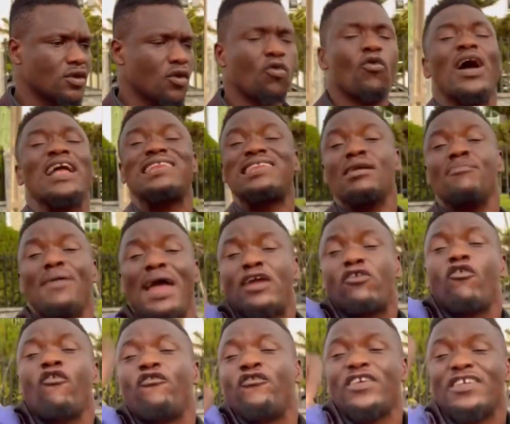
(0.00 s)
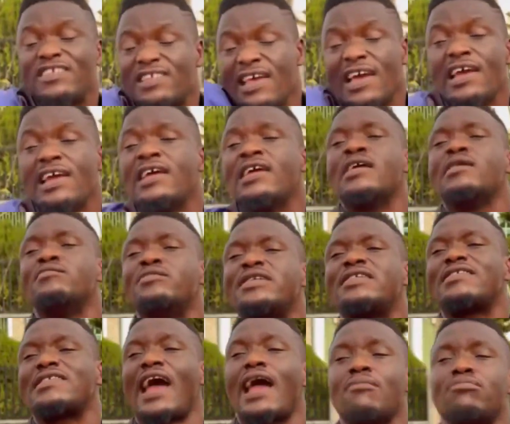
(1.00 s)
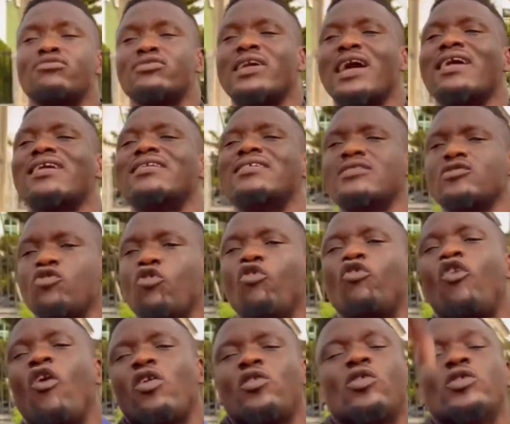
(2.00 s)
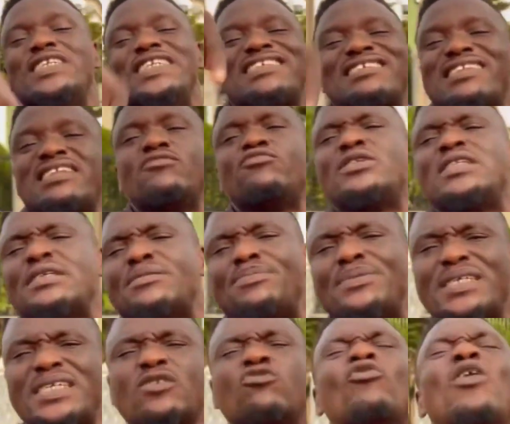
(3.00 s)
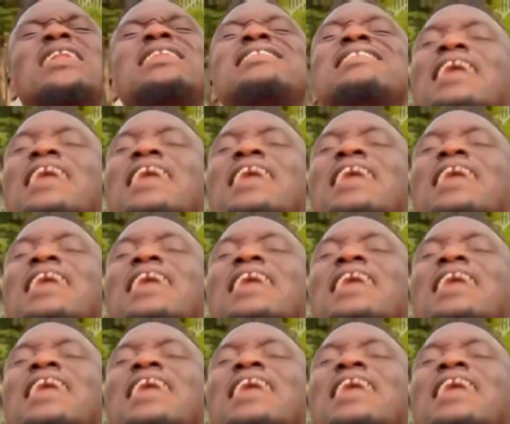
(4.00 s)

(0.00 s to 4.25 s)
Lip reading: Wait till make you feel say, Mr. Ibu now, you can't go to sleep with the pikin. Wait